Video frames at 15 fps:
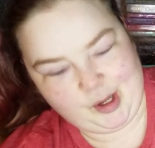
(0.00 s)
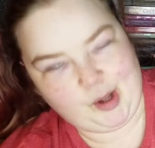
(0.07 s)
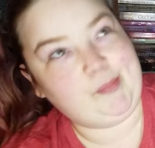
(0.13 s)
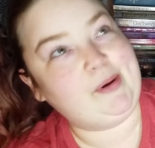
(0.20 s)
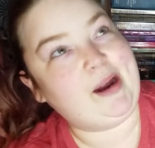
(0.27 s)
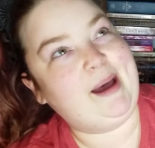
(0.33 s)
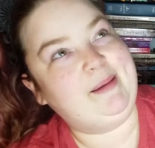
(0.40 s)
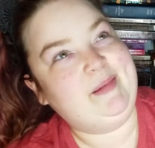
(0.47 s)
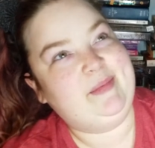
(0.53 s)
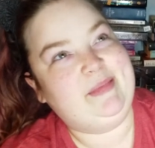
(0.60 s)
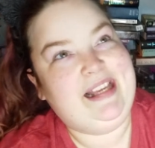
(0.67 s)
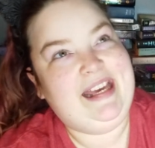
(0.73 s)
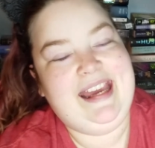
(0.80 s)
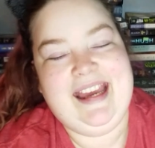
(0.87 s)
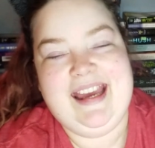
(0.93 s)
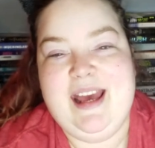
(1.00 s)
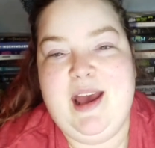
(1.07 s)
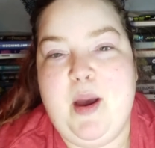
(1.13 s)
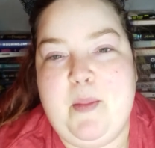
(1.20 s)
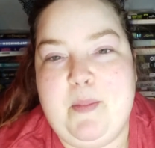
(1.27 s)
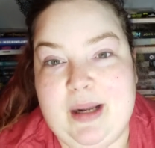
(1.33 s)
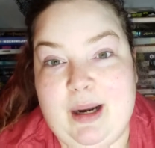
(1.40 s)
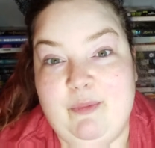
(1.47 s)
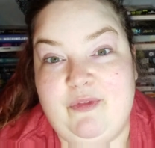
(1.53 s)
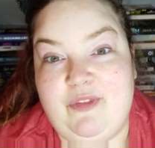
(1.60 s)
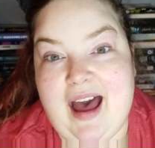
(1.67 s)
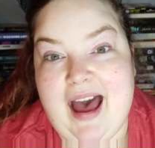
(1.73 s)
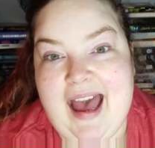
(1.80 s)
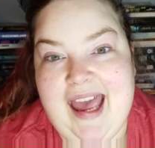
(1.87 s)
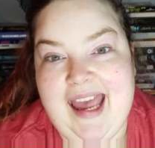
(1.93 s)
Probably. But I'm
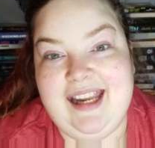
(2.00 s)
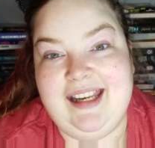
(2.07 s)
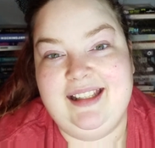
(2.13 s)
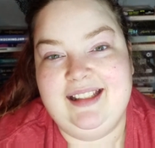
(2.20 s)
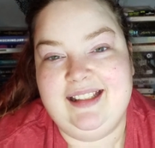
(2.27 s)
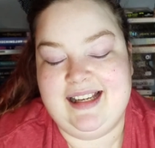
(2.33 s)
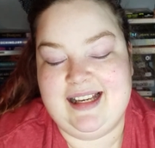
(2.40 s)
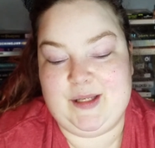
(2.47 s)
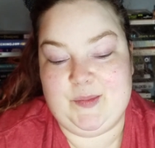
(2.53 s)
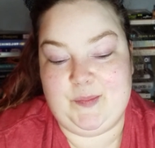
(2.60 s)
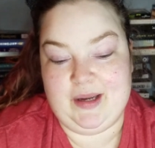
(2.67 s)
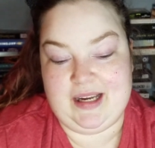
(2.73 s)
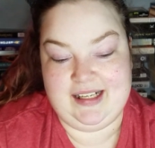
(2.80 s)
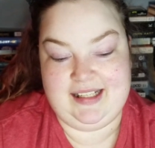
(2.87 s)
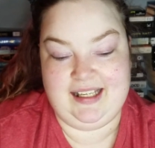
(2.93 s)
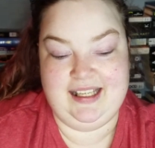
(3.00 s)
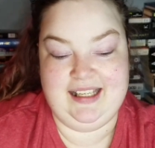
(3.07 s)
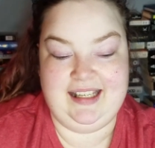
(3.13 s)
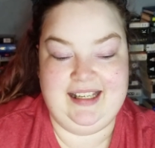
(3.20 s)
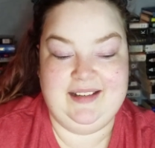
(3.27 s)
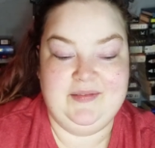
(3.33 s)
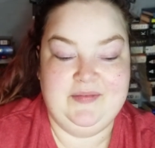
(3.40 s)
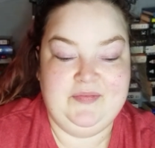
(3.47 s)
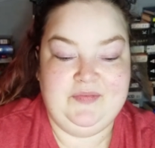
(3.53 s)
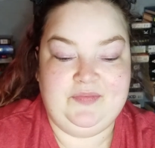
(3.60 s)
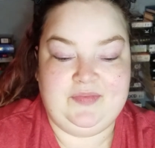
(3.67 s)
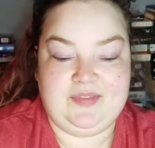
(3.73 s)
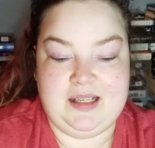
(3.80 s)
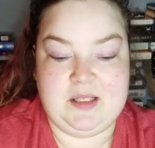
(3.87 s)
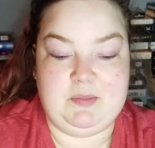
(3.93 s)
fine, especially
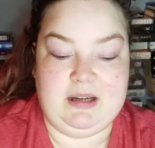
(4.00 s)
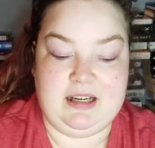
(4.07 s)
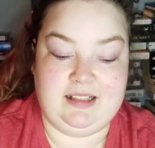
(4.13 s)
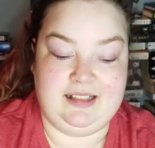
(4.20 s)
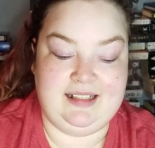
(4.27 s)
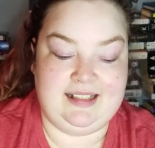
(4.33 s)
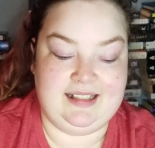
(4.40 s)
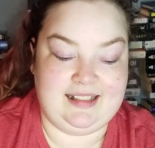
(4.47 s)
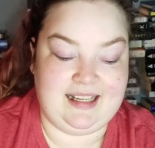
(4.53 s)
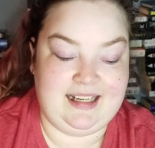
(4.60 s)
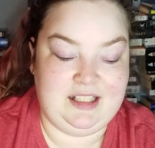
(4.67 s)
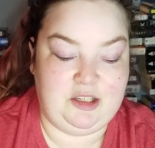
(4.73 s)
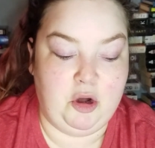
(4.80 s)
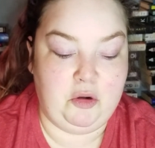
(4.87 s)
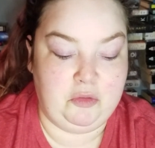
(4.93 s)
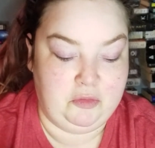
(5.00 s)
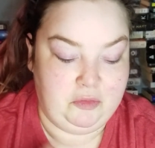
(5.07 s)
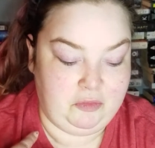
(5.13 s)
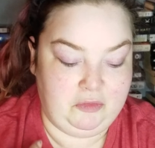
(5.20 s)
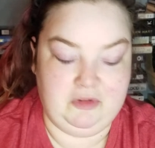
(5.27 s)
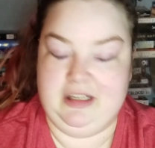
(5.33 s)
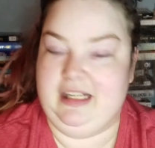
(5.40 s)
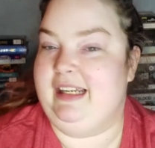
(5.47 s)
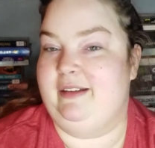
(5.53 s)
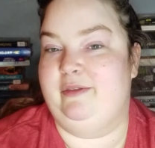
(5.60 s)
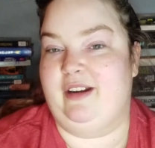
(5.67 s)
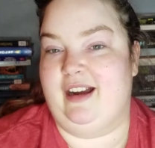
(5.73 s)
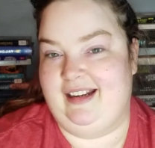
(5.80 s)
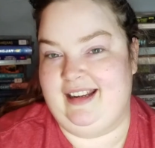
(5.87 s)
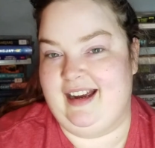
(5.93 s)
especially since I don't read right
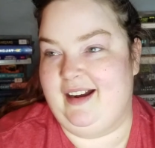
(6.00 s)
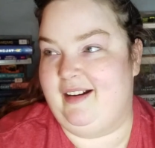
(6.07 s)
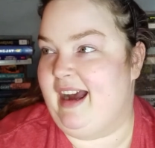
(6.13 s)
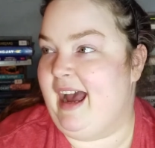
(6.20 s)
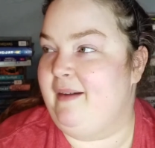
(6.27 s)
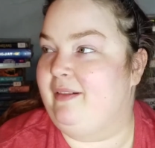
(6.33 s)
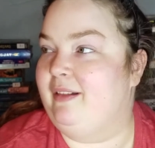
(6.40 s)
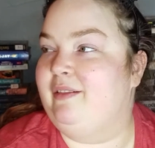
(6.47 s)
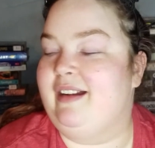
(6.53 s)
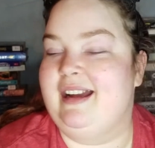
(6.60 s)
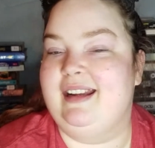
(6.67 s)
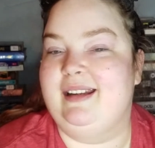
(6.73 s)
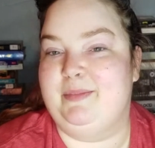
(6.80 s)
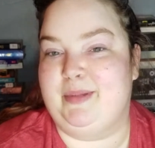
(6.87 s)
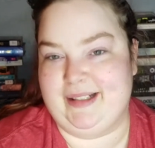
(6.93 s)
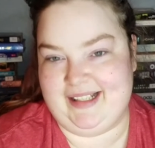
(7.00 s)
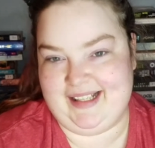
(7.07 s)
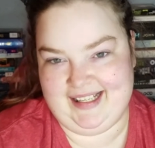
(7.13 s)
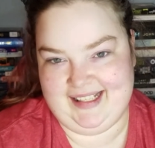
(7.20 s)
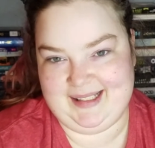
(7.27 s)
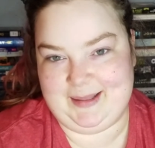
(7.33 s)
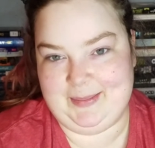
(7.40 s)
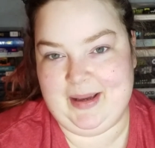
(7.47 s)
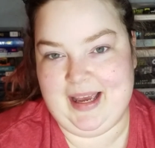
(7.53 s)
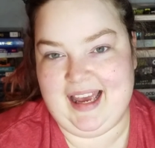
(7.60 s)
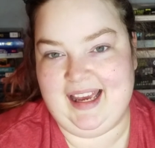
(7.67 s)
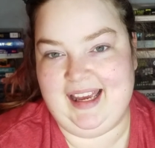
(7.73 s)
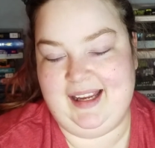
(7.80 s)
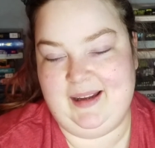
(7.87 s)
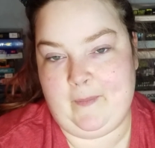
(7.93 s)
now. I haven't read a book since
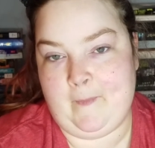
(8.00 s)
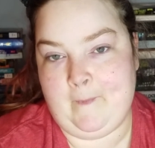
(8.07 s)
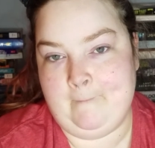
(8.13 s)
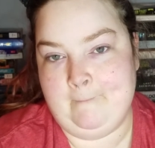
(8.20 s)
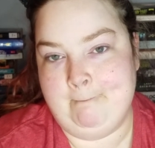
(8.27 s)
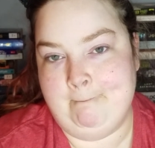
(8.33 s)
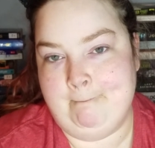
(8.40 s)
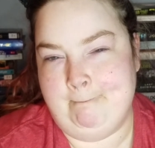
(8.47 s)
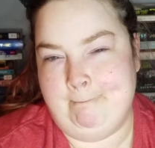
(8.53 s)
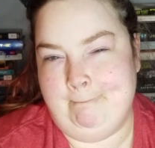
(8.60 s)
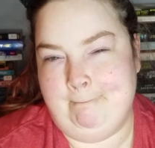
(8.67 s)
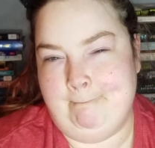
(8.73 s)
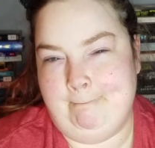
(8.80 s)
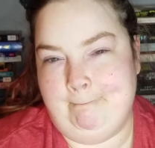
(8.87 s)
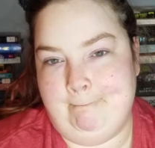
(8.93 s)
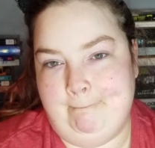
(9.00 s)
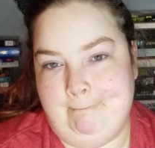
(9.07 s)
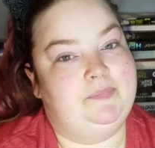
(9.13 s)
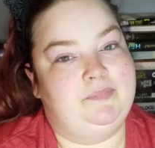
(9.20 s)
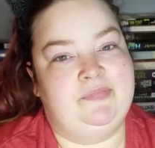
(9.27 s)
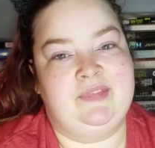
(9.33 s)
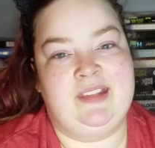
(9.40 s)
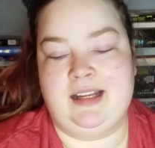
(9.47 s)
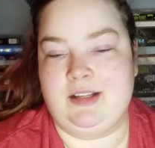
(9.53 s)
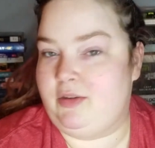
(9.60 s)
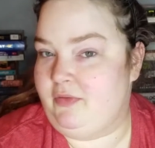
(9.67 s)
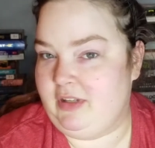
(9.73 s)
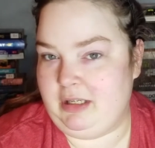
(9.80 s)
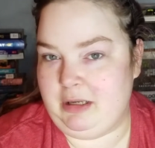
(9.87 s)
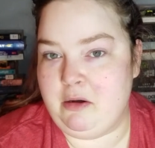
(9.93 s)
May. And that's a
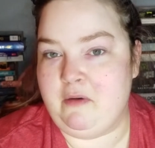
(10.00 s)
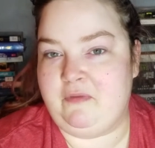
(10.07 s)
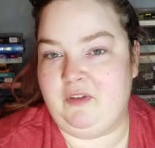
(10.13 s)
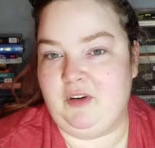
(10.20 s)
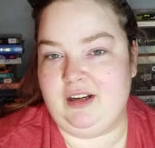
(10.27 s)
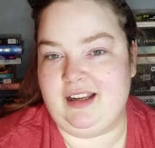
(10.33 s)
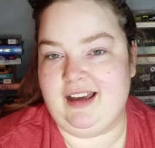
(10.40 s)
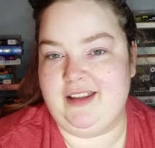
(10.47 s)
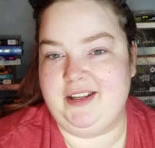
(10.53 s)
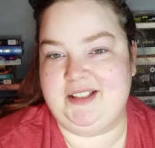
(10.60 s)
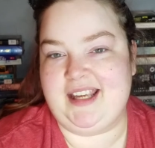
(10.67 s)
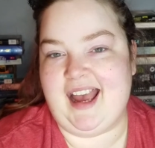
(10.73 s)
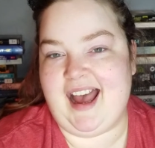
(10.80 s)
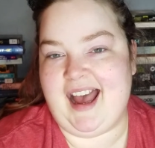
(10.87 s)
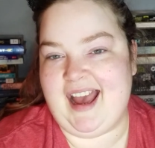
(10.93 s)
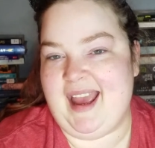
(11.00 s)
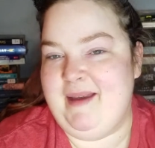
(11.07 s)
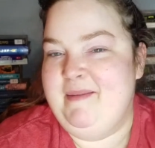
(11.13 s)
video for another time.